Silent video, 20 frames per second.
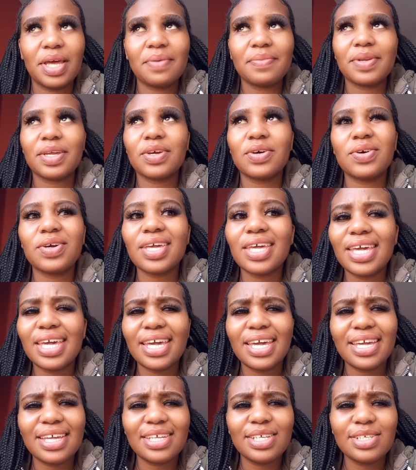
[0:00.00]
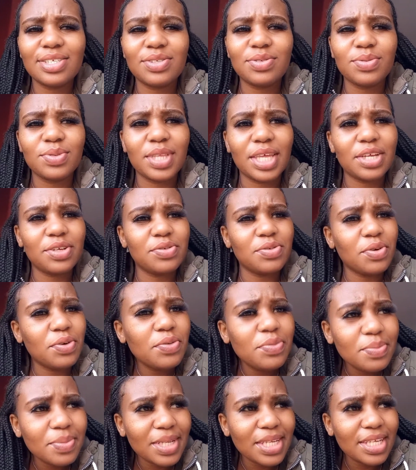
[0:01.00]
I'm like, okay, do they know
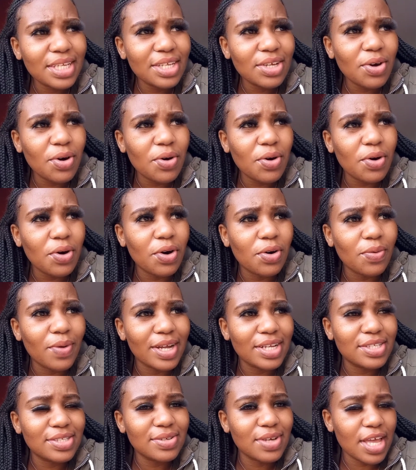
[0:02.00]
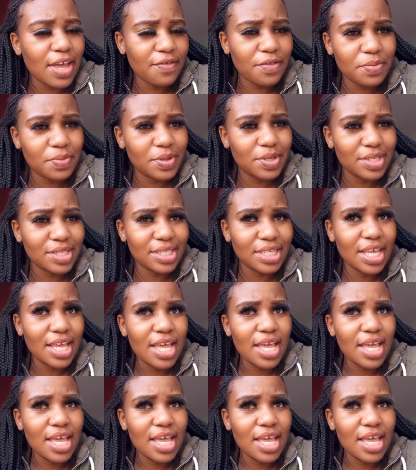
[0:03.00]
me or whatsoever? Because